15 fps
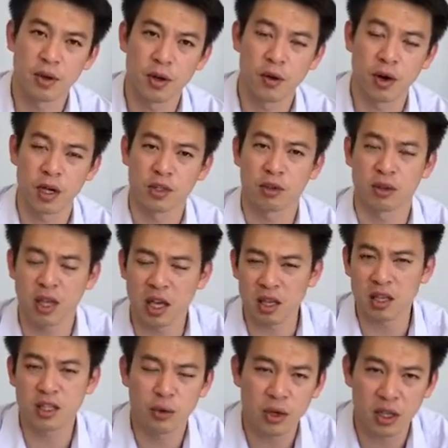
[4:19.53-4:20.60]
Right, so take
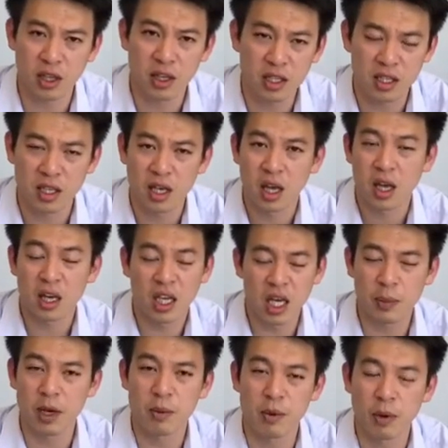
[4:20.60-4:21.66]
these three things, keep
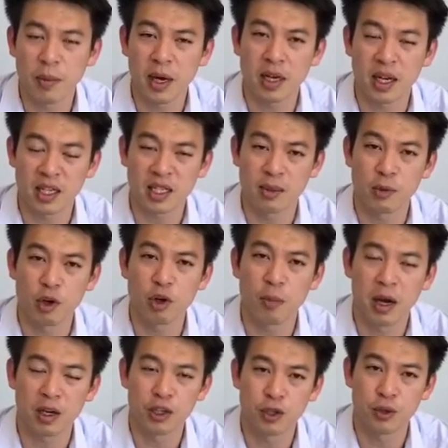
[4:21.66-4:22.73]
it in your mind next time you go
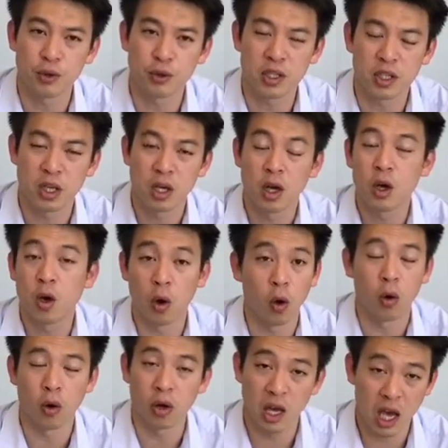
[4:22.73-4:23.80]
buy shoes,
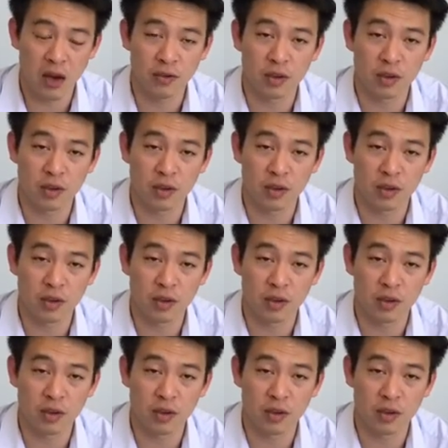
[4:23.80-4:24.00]
or